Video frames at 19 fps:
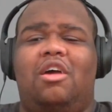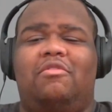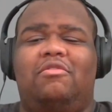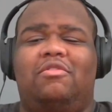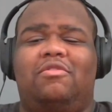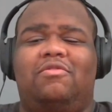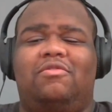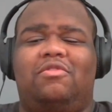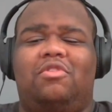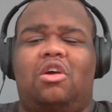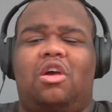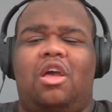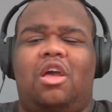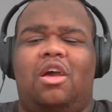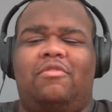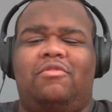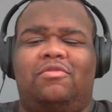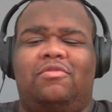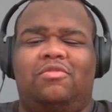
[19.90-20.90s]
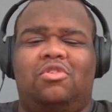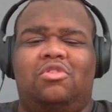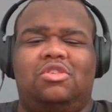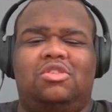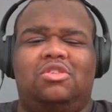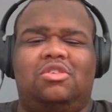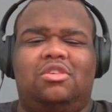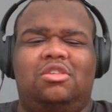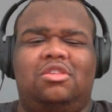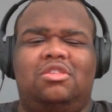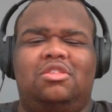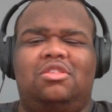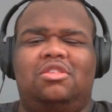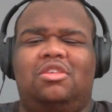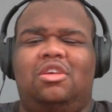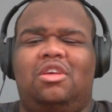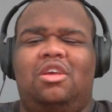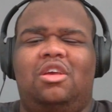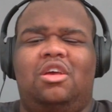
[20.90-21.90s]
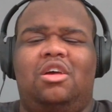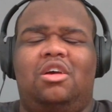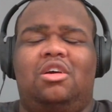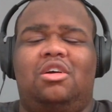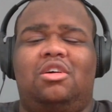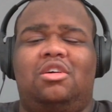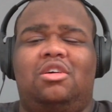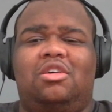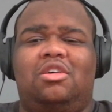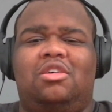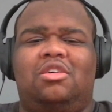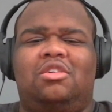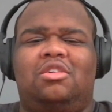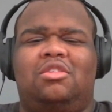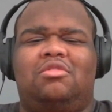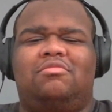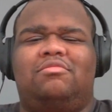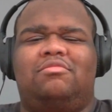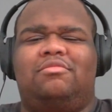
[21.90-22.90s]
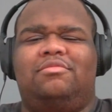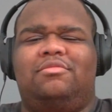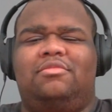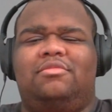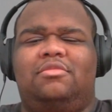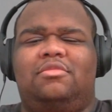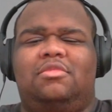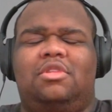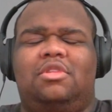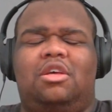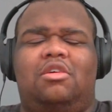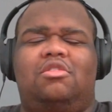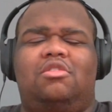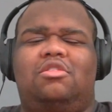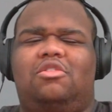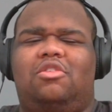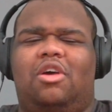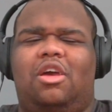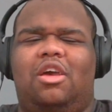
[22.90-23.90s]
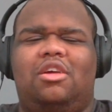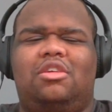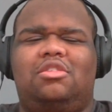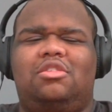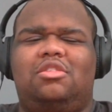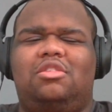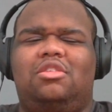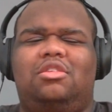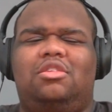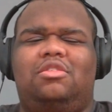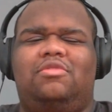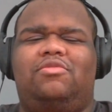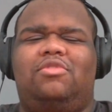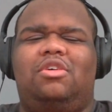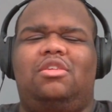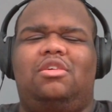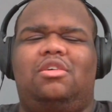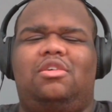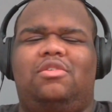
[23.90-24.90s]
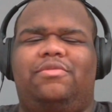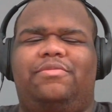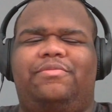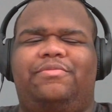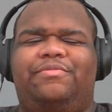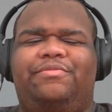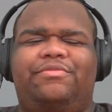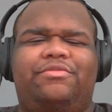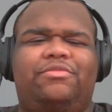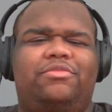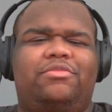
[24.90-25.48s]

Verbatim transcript: have a have a verse on it. Uh I don't know. Actually, let's find out.